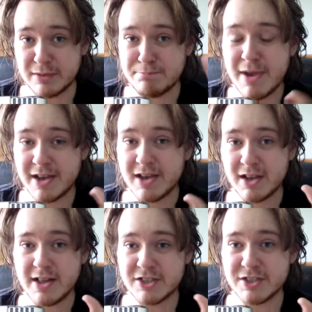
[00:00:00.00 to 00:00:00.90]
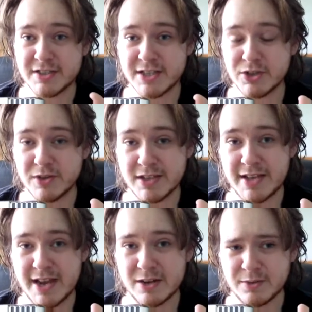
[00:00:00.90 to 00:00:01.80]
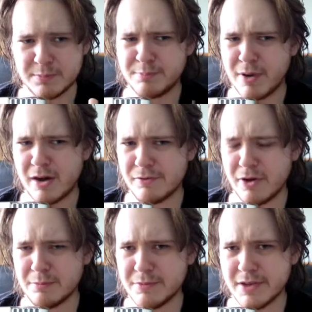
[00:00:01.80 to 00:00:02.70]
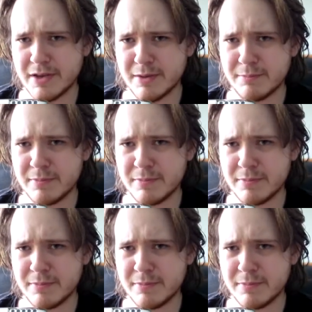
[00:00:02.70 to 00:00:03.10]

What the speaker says: Mega Collection thing you can get, apart from the